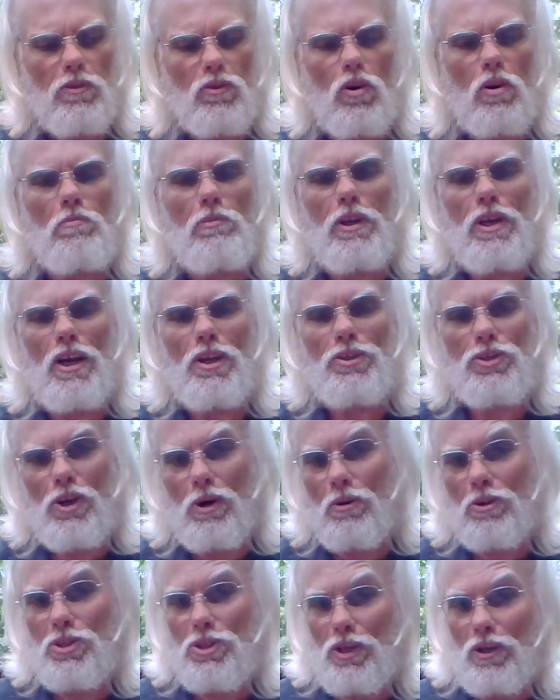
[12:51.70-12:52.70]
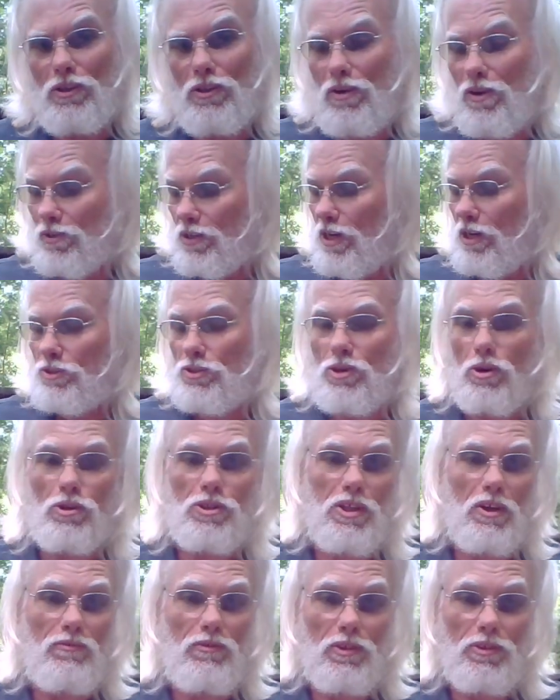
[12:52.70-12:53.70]
Normally I toast it longer. I'll
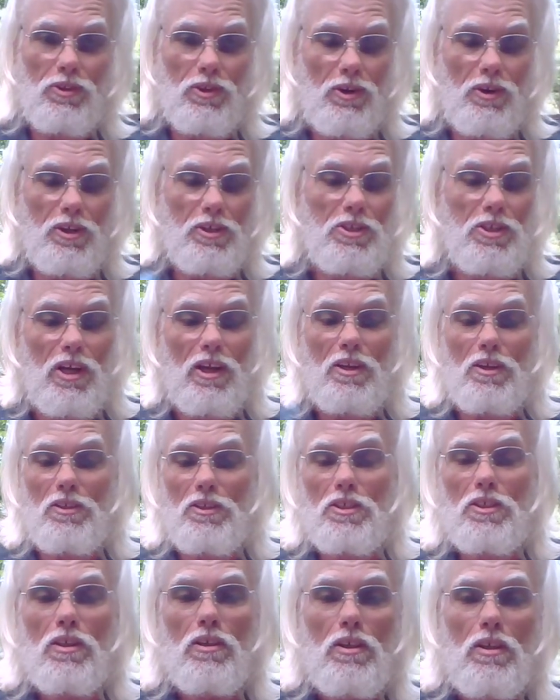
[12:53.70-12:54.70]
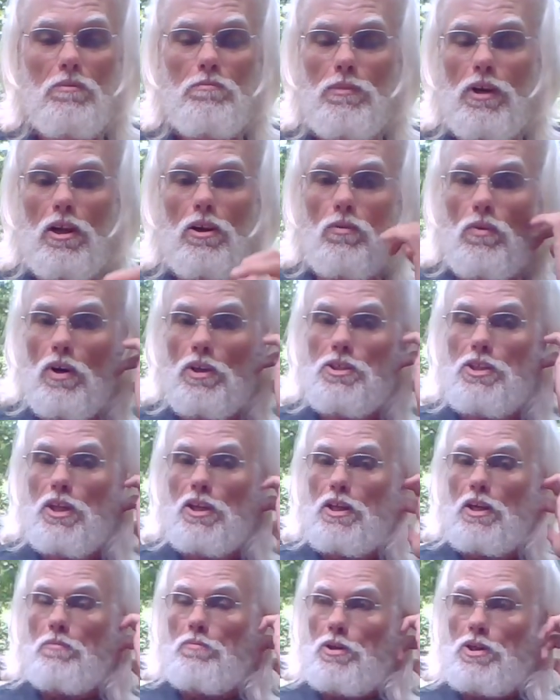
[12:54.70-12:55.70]
toast it for 30 seconds, but I don't want to
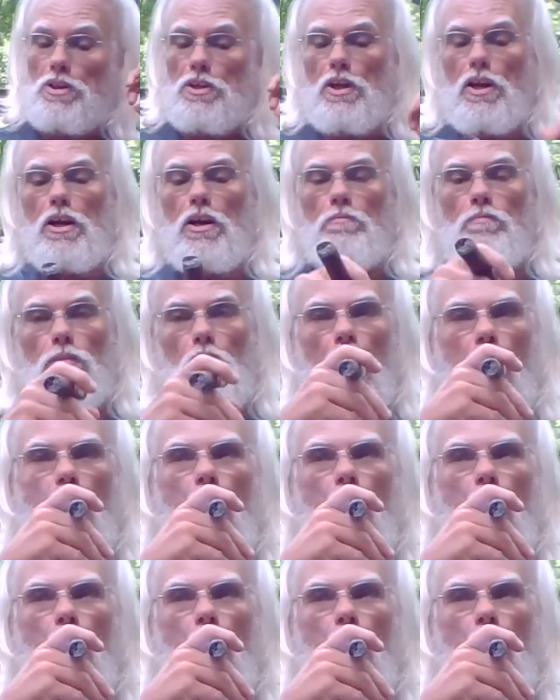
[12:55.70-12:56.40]
take up your time.